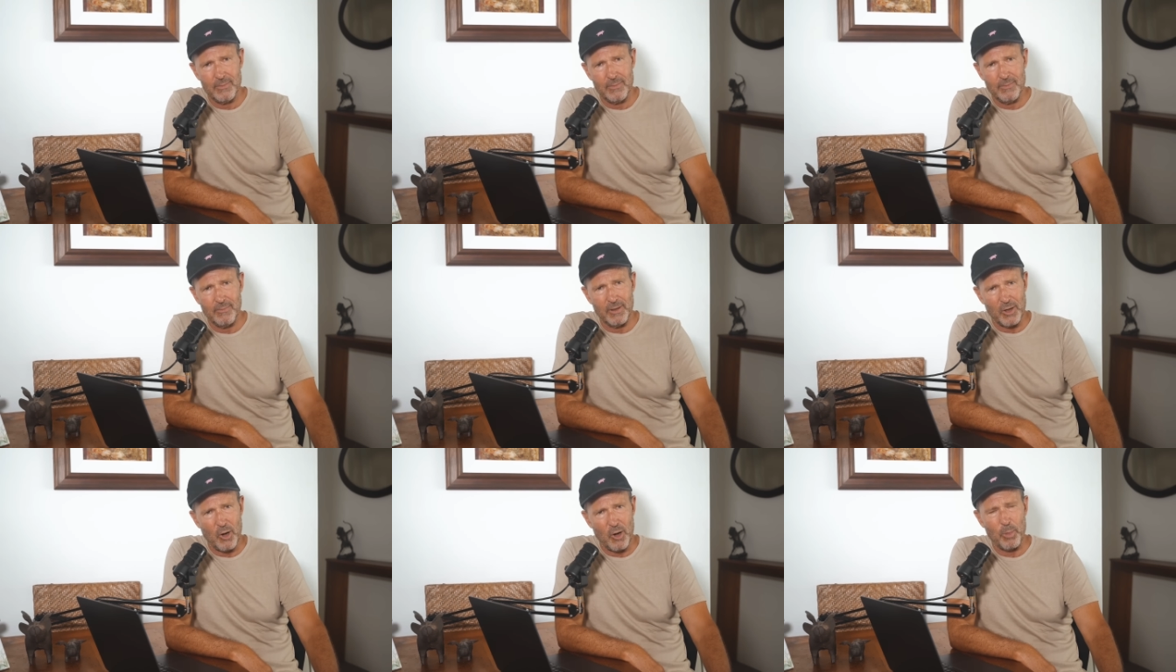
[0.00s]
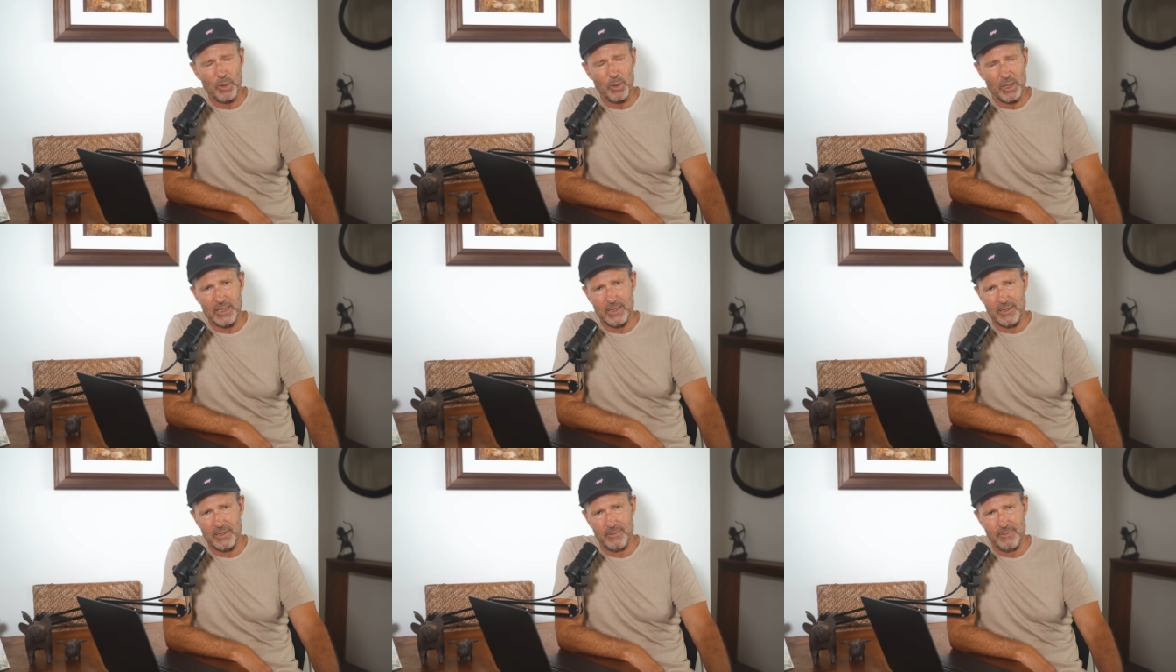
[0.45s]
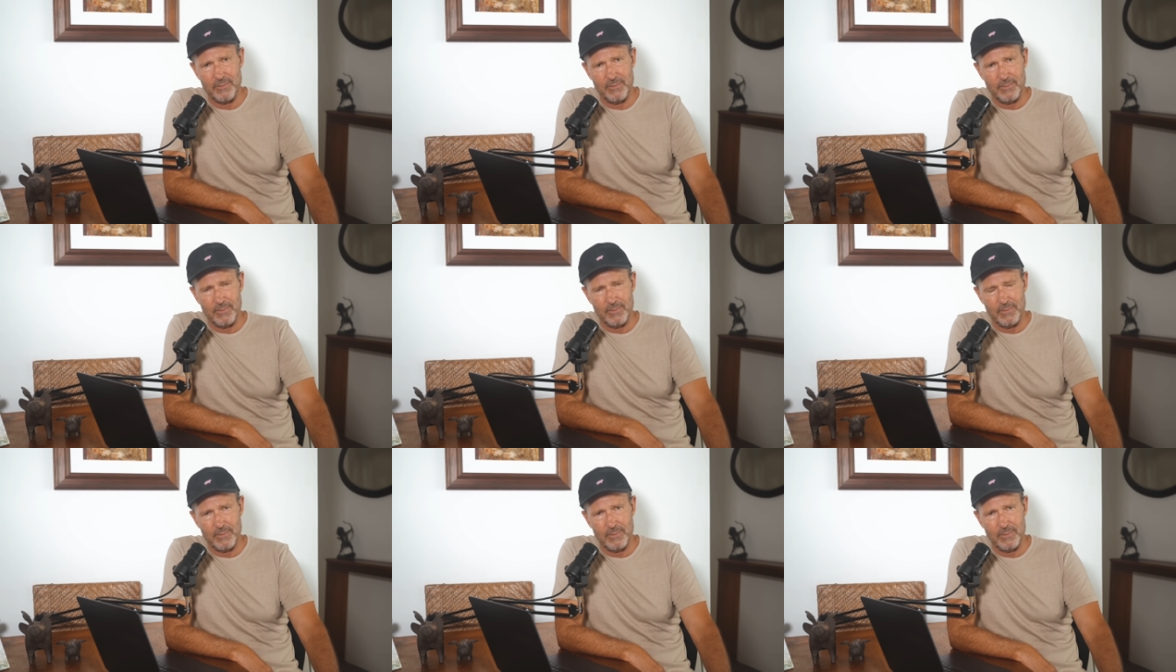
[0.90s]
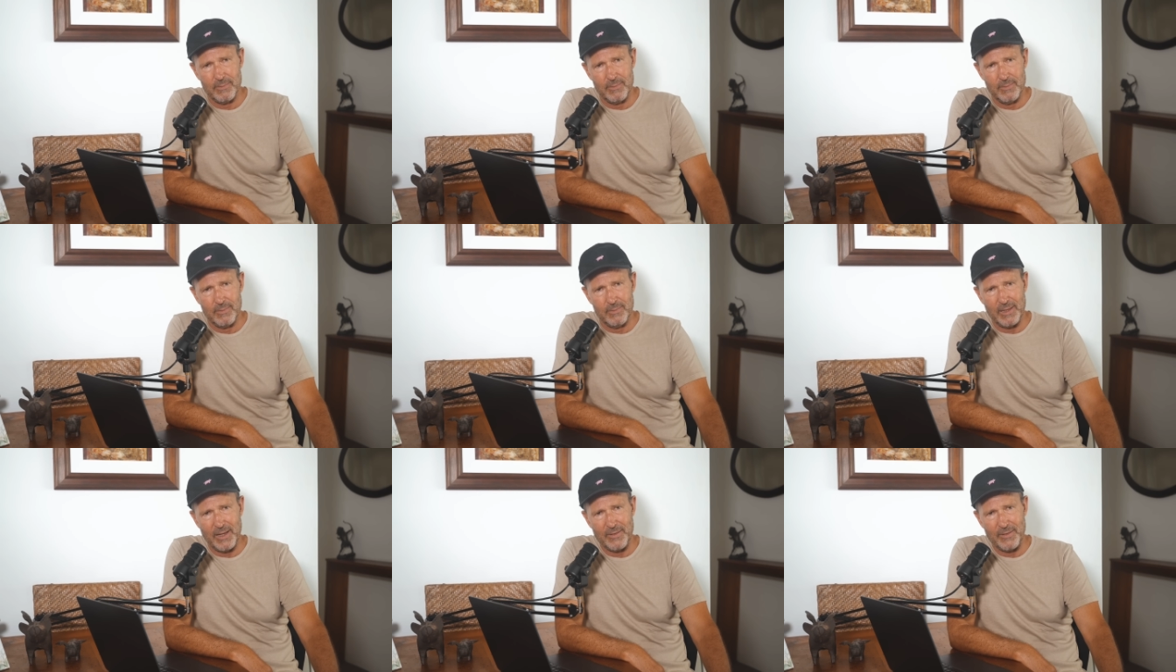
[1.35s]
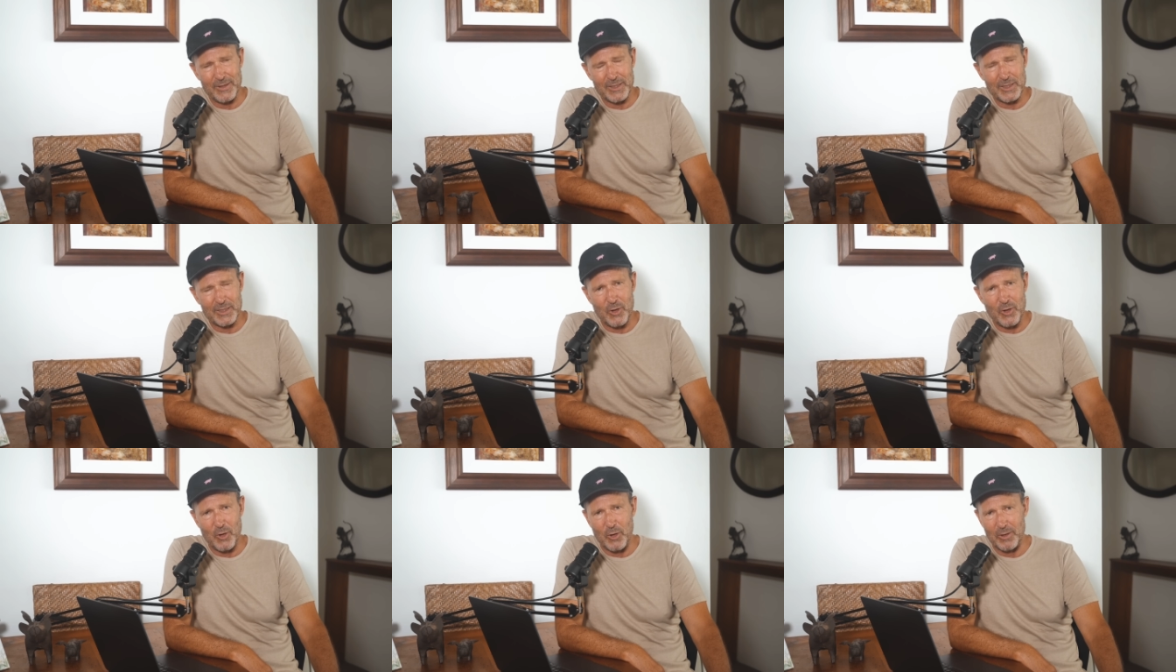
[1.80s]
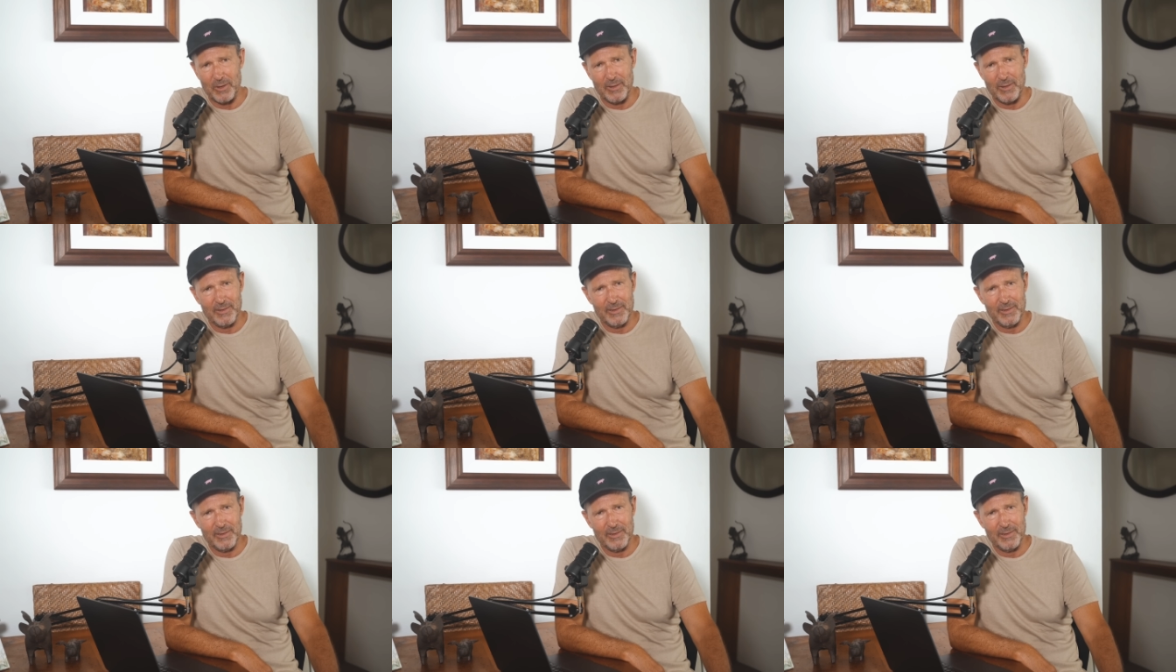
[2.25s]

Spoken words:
monopolies. They've just got